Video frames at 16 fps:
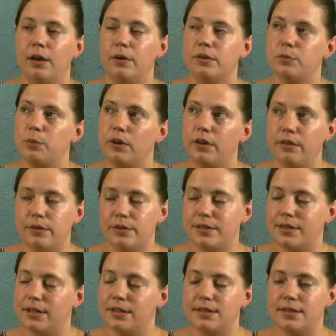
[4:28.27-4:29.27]
it was one of
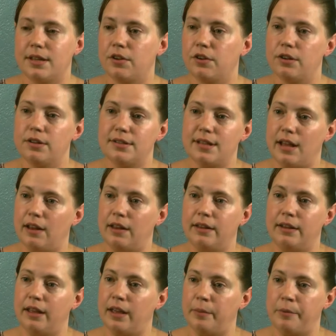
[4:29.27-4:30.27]
those things, they couldn't tell
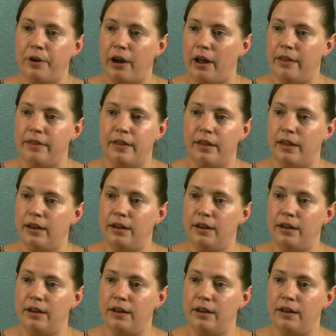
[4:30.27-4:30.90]
on the MRI that